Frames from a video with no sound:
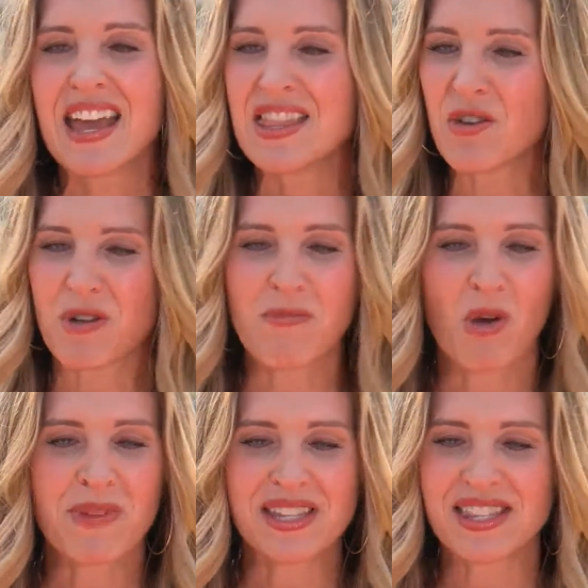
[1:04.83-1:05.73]
there were
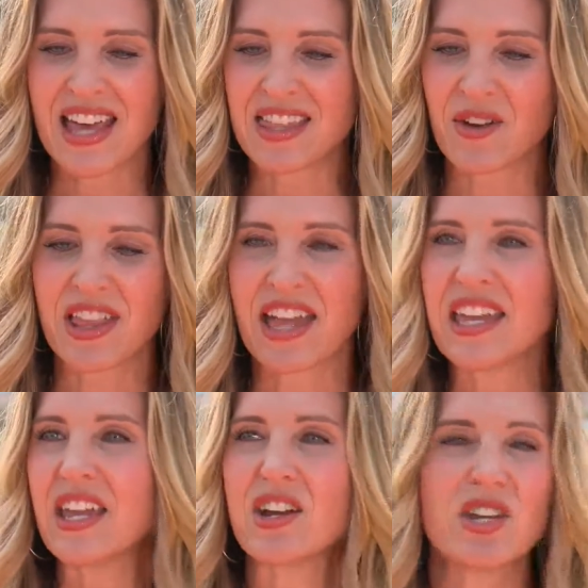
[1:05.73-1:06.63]
moments that they are like,
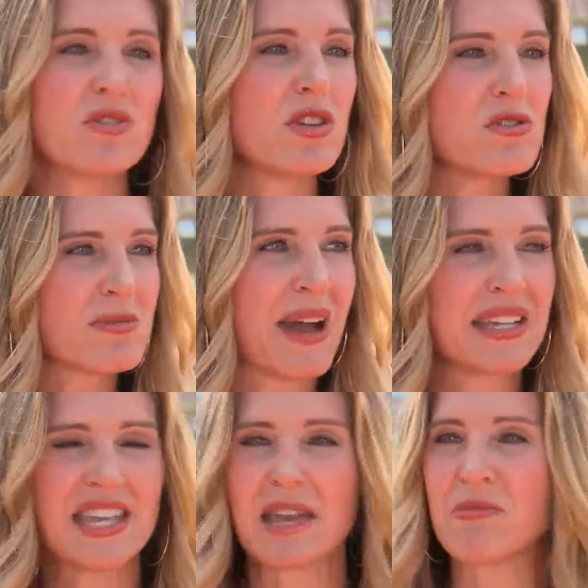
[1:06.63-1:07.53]
here, you use my
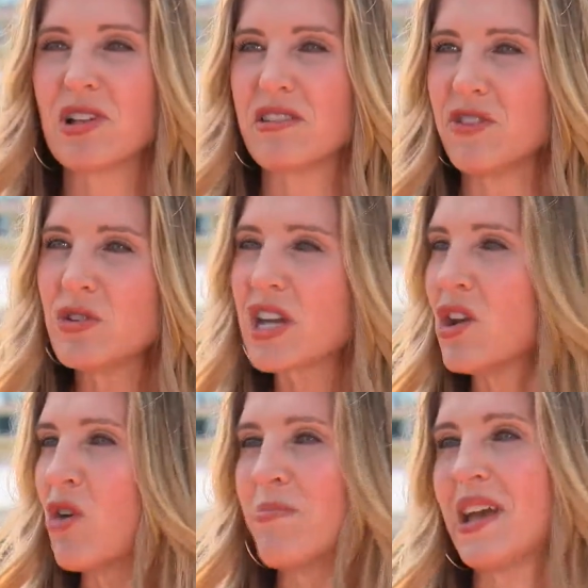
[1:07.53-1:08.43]
table if you can
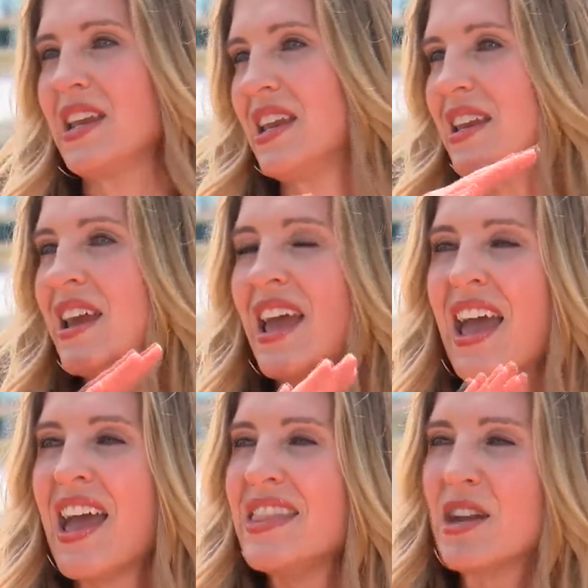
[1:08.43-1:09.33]
open. And
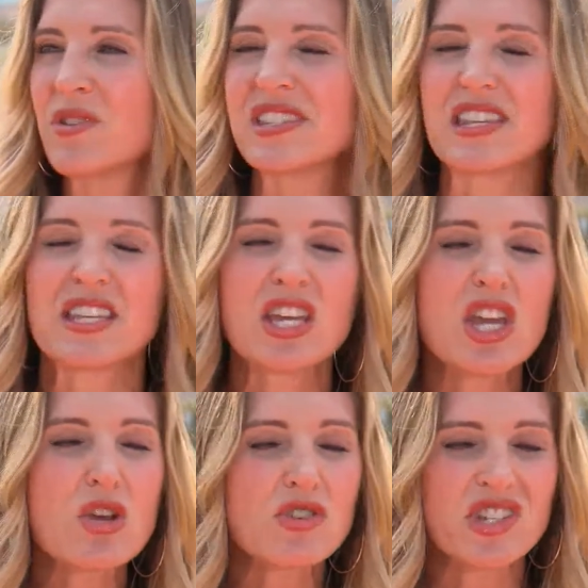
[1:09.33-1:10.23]
there was this
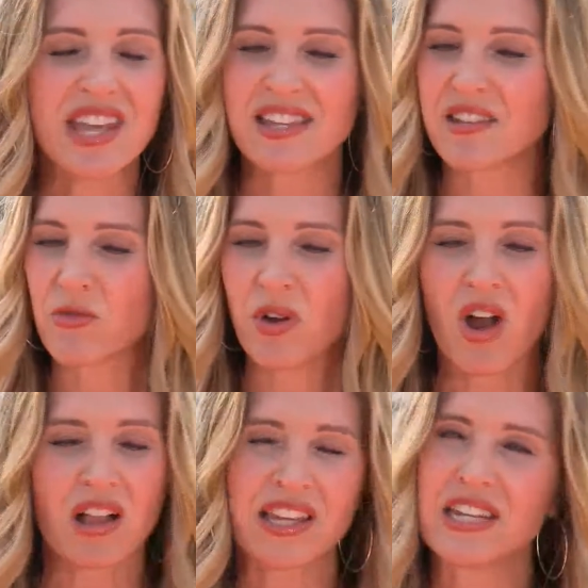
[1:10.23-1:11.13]
huge sense of we were
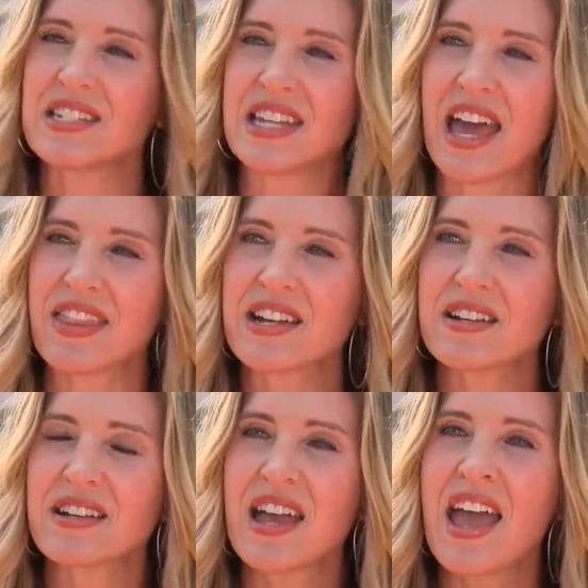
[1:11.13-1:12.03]
all in it together.
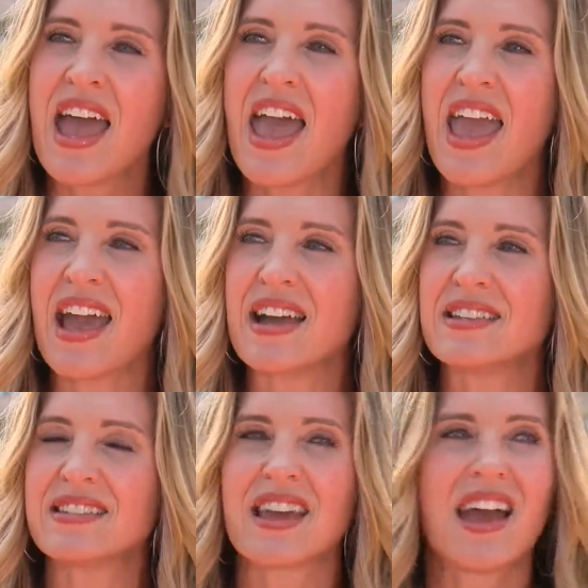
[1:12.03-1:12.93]

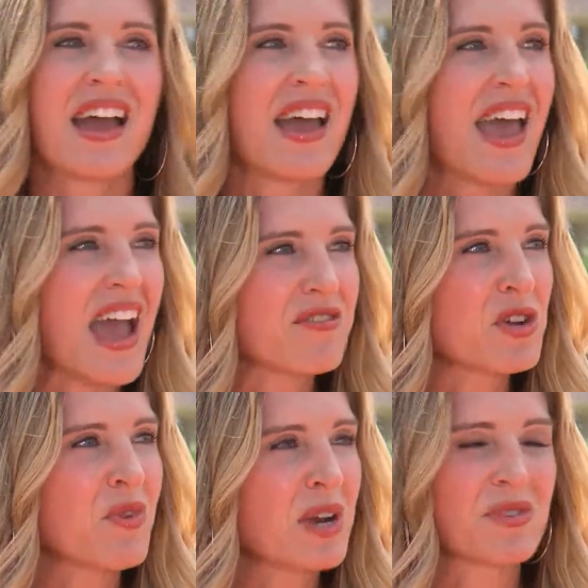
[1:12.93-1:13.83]
And
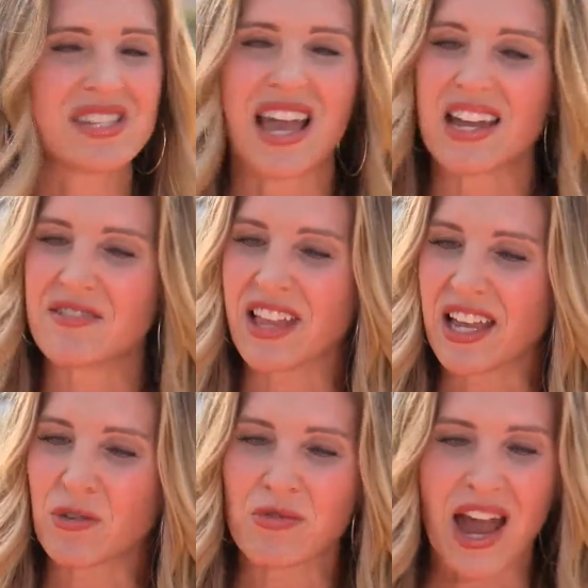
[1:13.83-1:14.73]
everyone was kind of like
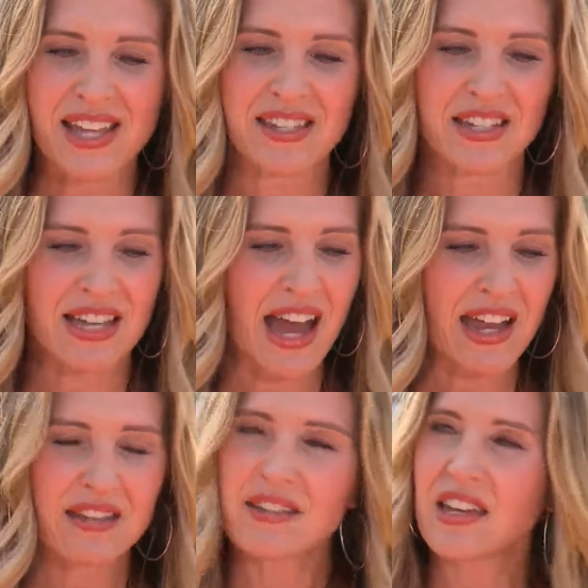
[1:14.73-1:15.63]
a rising
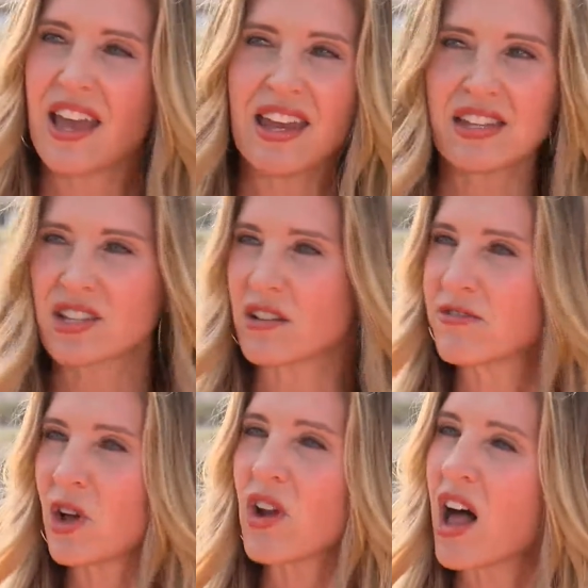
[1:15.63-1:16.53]
tide and it's going to
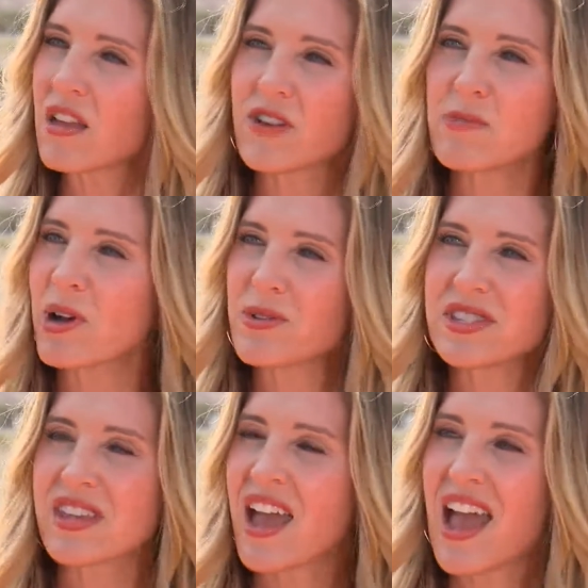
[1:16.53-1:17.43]
float all of our
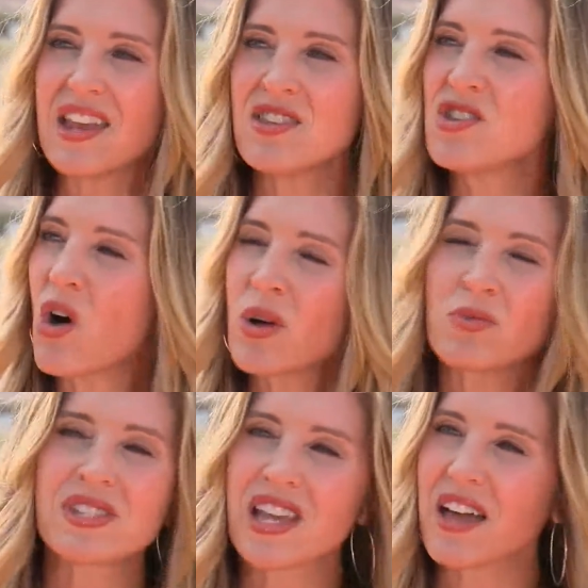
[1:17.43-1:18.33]
boats. And no one
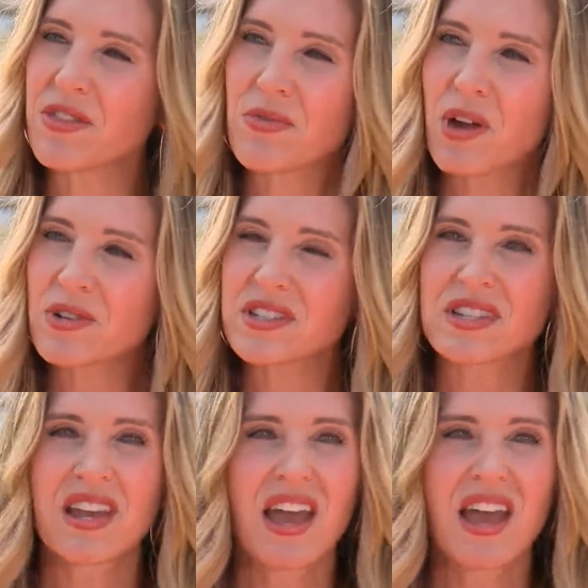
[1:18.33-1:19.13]
was cutthroat.